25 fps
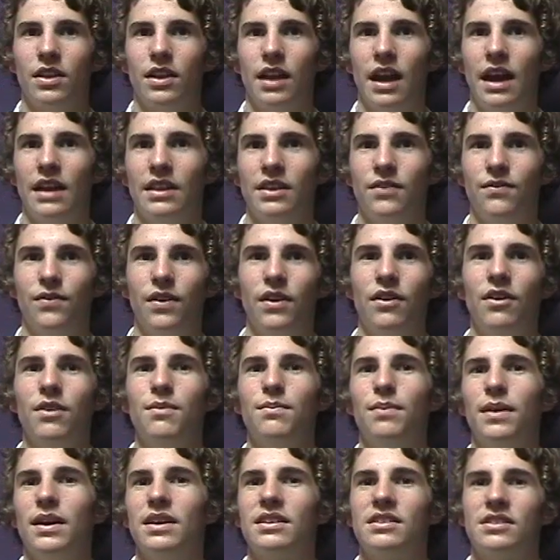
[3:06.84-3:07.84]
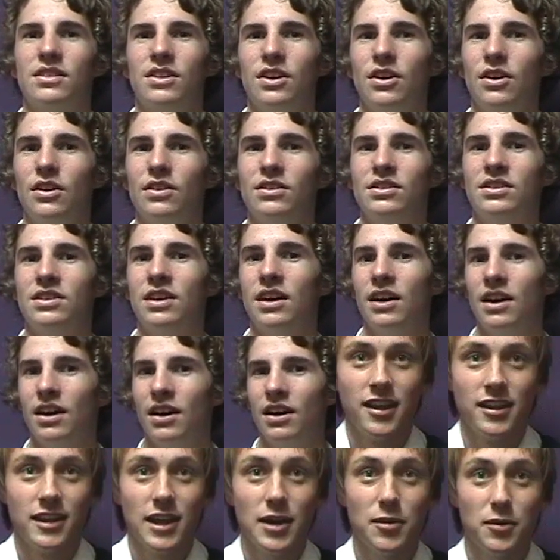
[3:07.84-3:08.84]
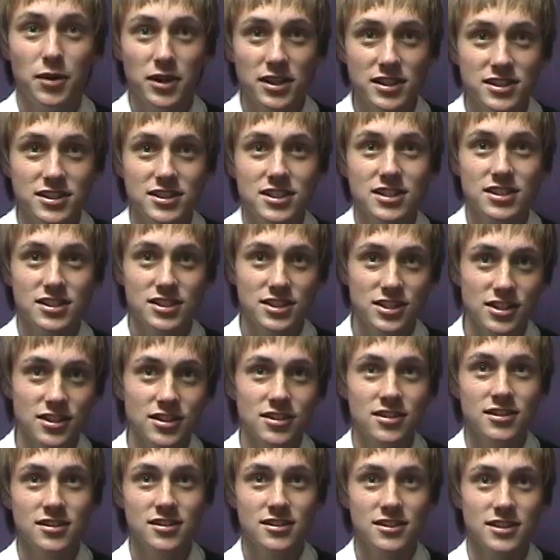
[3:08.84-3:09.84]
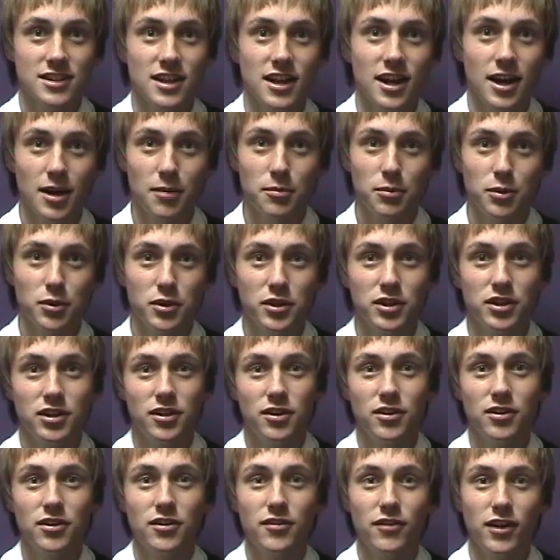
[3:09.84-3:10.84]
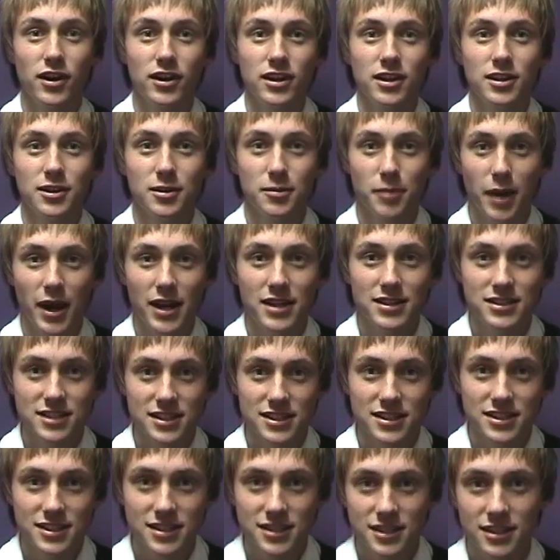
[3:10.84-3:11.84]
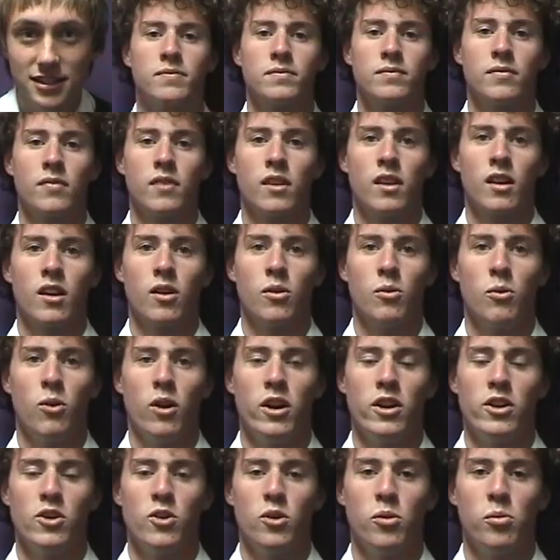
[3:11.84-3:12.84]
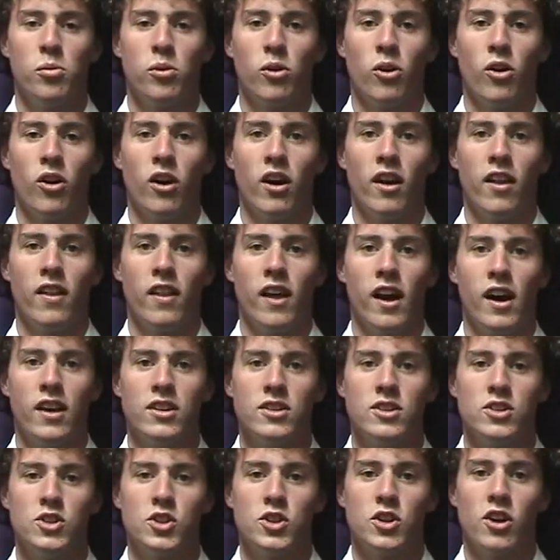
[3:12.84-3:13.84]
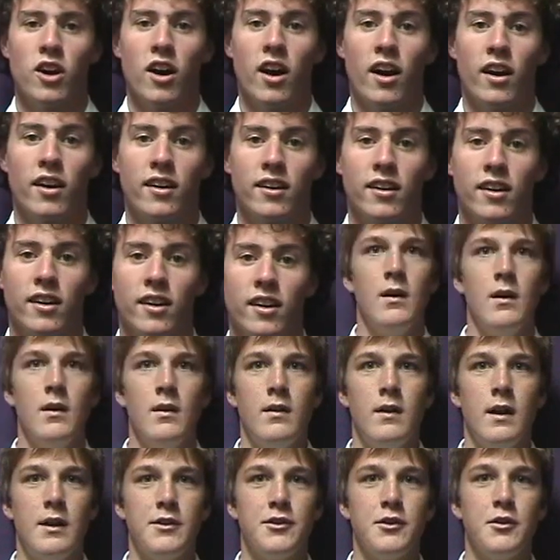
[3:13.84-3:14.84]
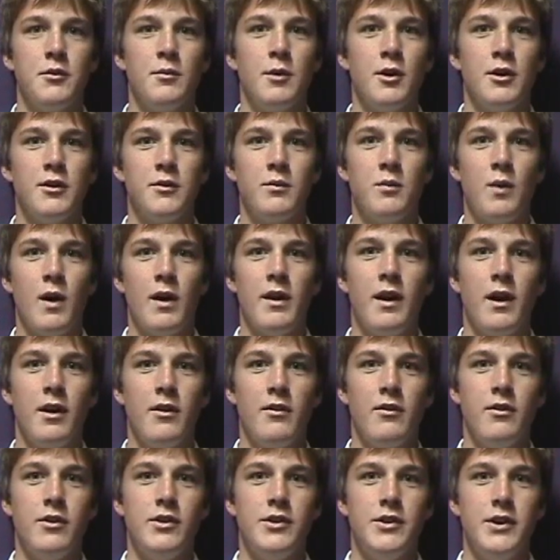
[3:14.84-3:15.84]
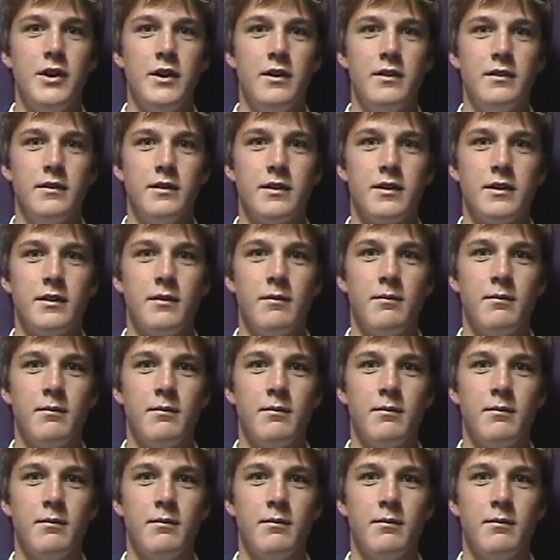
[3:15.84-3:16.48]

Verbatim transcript: At the very best, the odds are that one in six students are bullied on a regular basis. When you apply that to TRAC, that's almost 100 students.